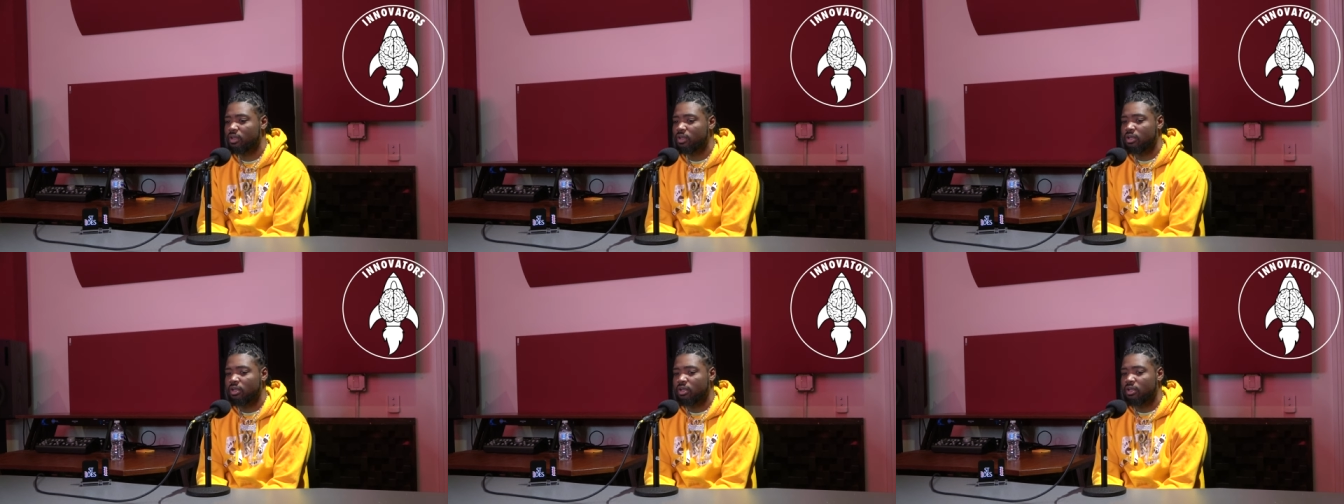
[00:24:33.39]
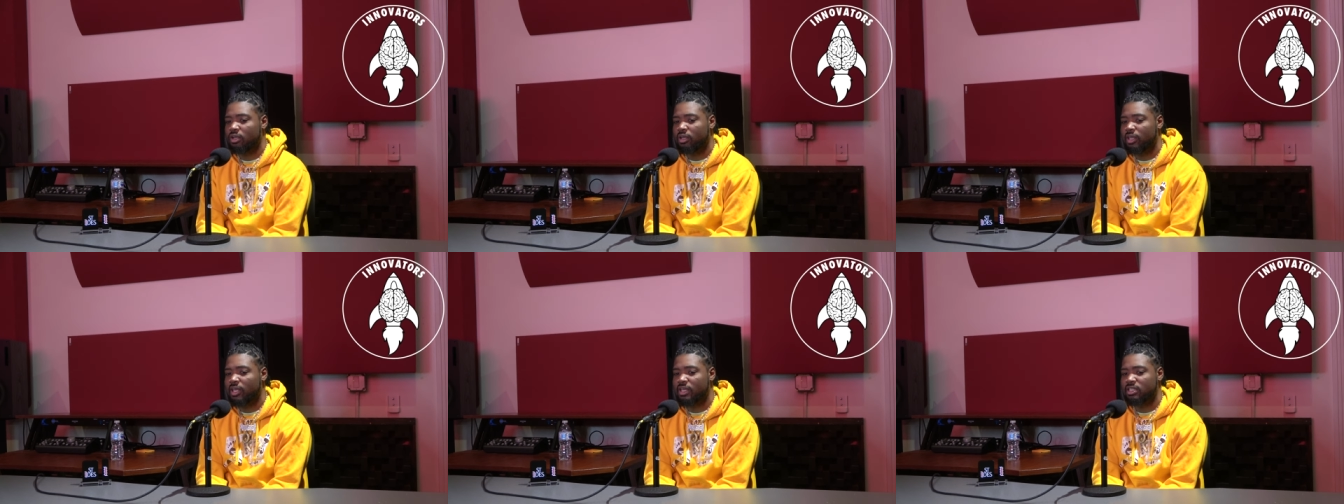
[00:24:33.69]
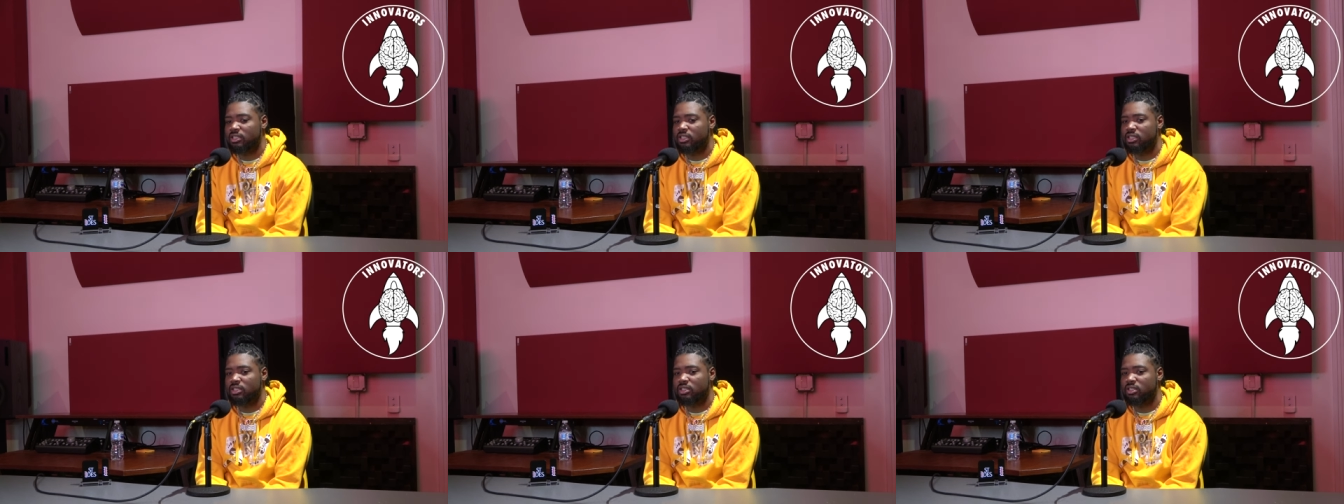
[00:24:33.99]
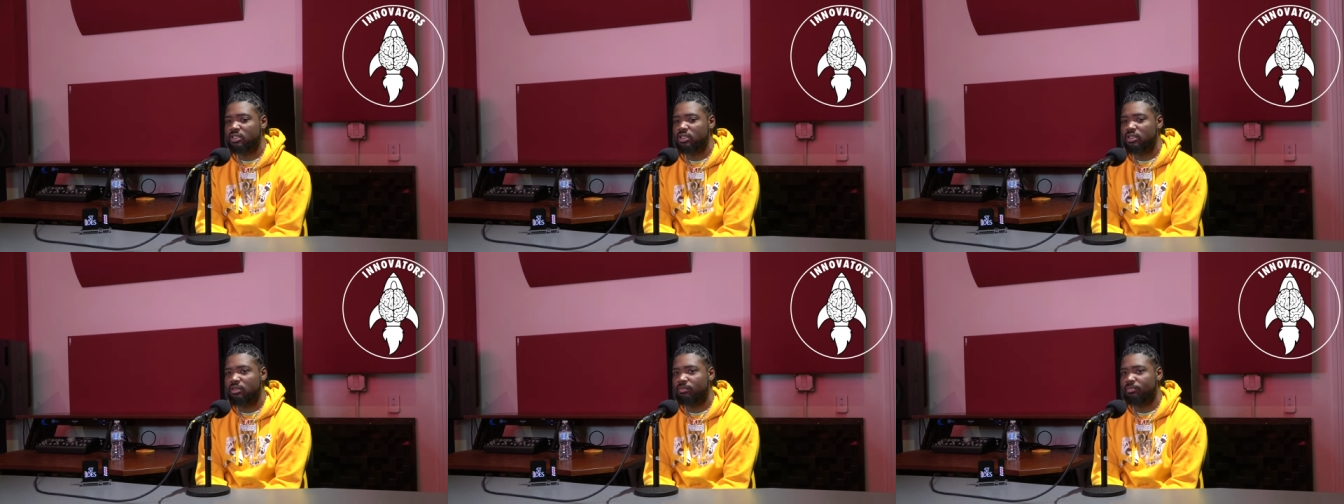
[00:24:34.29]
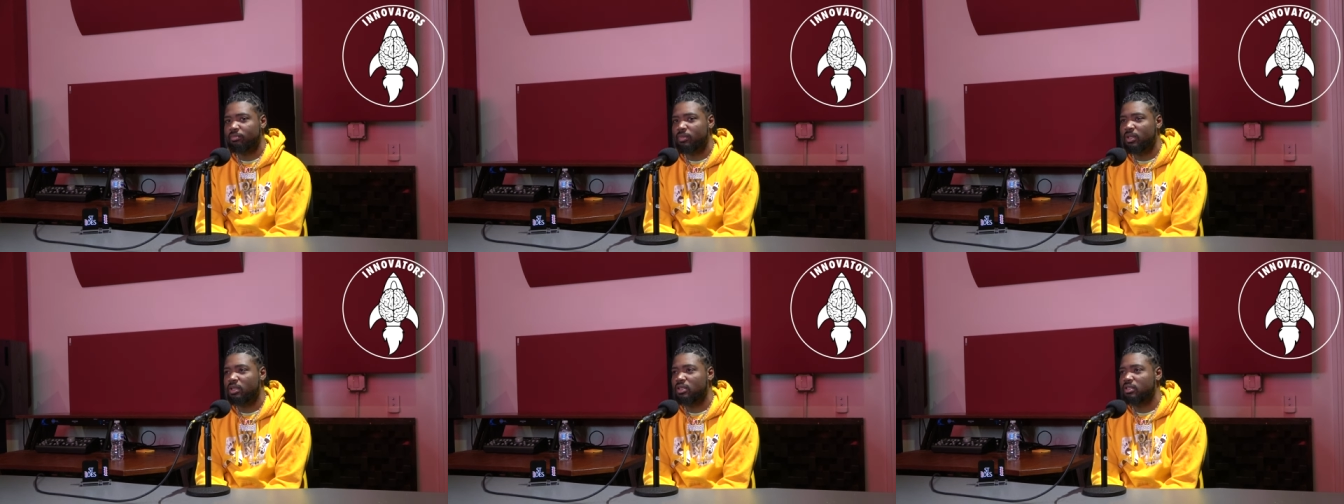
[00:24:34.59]
Yeah, that shit took
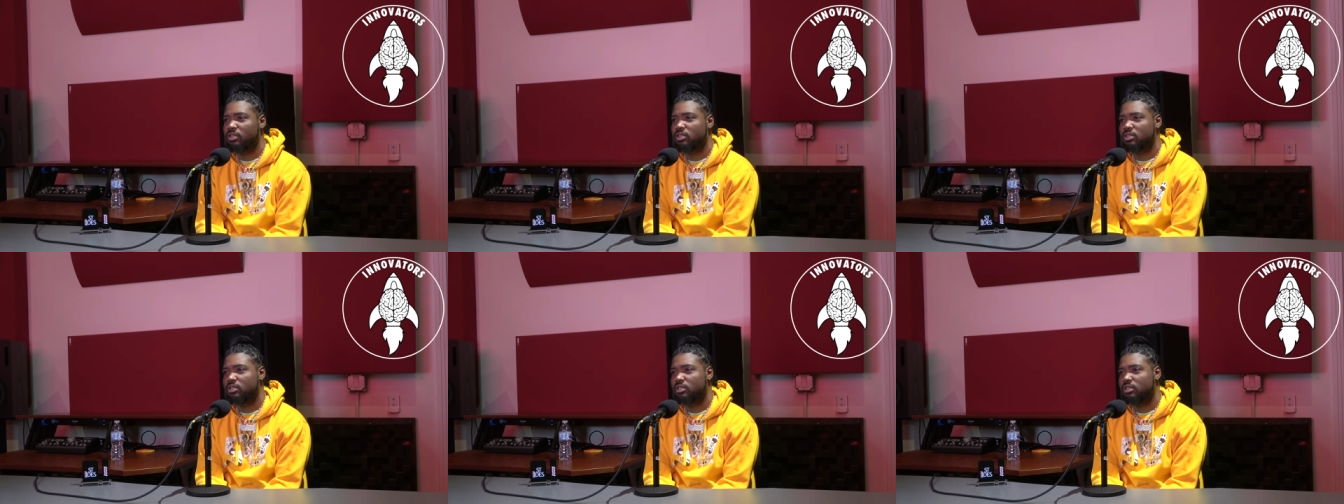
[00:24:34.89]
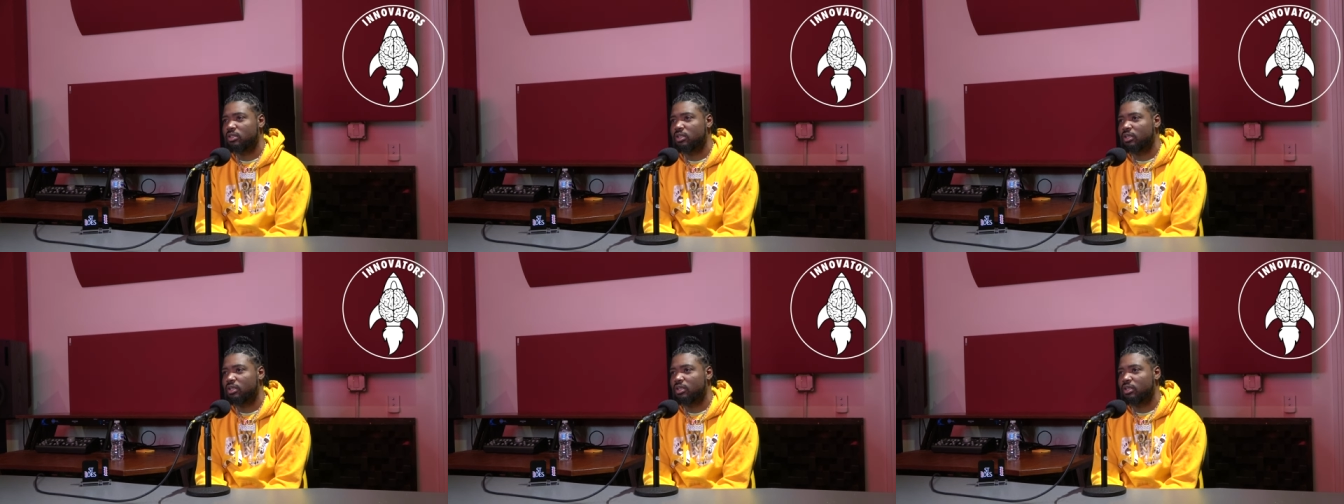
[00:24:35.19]
minutes.